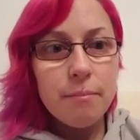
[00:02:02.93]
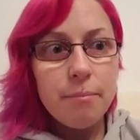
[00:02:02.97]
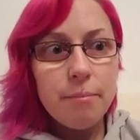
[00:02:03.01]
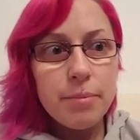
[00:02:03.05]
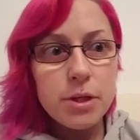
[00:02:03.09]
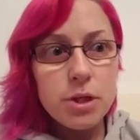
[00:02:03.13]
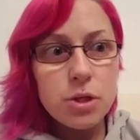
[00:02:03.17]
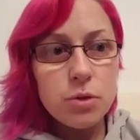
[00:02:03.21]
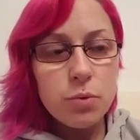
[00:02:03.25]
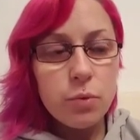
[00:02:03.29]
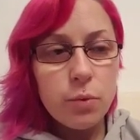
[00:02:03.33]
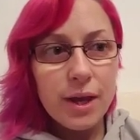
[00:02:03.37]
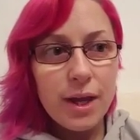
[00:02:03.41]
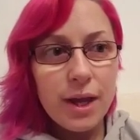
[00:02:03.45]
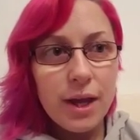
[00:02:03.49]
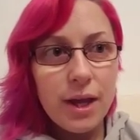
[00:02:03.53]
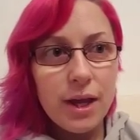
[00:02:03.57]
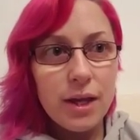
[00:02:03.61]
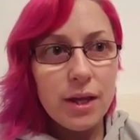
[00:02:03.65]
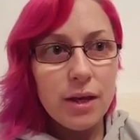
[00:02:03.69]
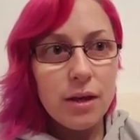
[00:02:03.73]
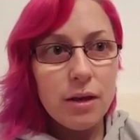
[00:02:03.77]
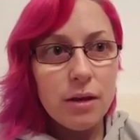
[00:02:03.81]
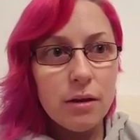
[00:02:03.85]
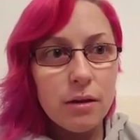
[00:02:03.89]

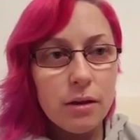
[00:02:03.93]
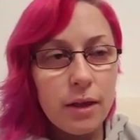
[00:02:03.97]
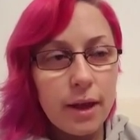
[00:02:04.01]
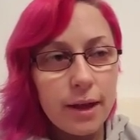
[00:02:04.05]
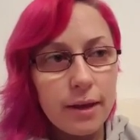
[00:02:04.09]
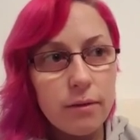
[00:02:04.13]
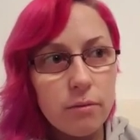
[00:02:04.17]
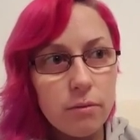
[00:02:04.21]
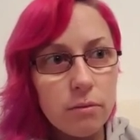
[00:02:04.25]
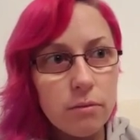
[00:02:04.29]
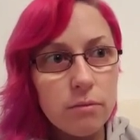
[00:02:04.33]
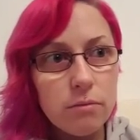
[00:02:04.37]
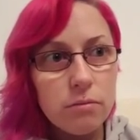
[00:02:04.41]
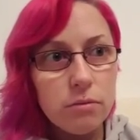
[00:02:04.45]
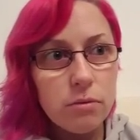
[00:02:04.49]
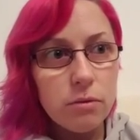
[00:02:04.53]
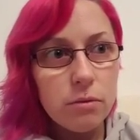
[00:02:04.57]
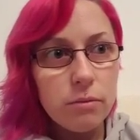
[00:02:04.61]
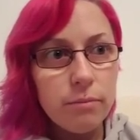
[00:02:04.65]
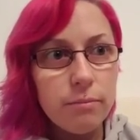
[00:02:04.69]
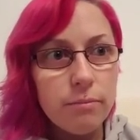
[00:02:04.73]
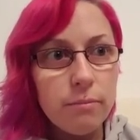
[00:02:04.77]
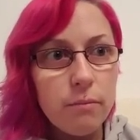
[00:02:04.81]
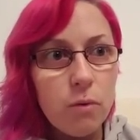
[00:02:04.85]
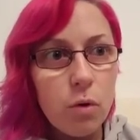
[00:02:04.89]
between like,
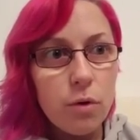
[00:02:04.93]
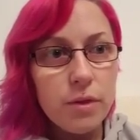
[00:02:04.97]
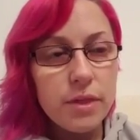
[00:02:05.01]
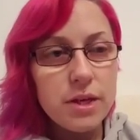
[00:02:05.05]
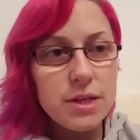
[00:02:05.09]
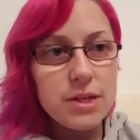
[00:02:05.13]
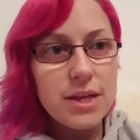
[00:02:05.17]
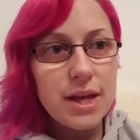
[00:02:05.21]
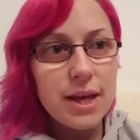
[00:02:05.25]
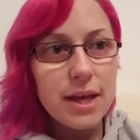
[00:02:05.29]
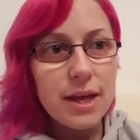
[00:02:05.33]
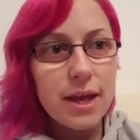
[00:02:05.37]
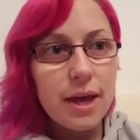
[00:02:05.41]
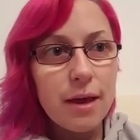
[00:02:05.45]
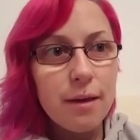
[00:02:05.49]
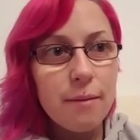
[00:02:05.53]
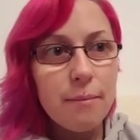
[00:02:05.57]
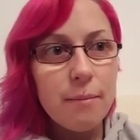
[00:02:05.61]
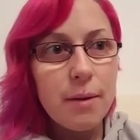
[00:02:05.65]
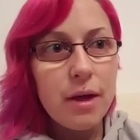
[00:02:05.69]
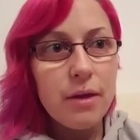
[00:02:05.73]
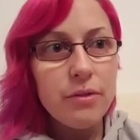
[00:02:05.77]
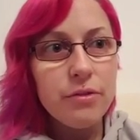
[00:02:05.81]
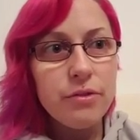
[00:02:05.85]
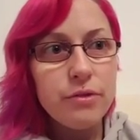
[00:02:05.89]
well, more than 10K a
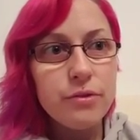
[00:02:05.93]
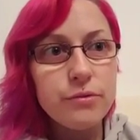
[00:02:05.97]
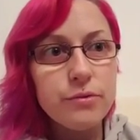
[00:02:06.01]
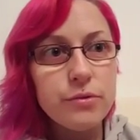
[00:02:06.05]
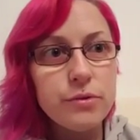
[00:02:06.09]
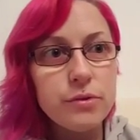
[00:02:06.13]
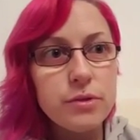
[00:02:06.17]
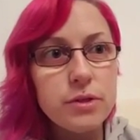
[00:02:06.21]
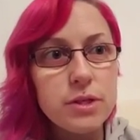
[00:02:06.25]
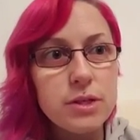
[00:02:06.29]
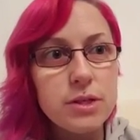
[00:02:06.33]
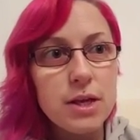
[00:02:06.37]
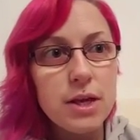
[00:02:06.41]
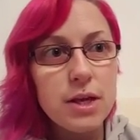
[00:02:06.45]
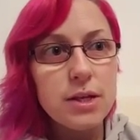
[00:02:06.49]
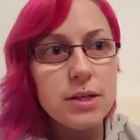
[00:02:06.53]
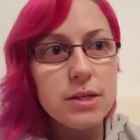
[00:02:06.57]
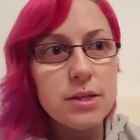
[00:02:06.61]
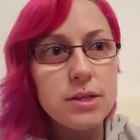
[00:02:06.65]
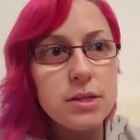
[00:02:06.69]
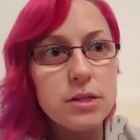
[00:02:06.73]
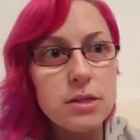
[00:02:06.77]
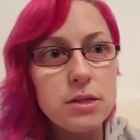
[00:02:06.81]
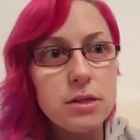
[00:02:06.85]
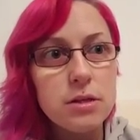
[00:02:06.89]
month
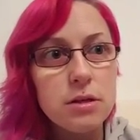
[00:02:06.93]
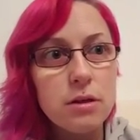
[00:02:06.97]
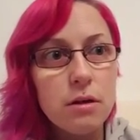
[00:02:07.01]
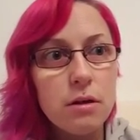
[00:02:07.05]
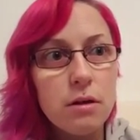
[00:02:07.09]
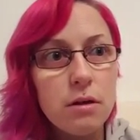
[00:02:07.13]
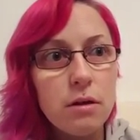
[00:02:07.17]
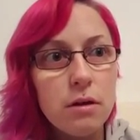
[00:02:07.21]
since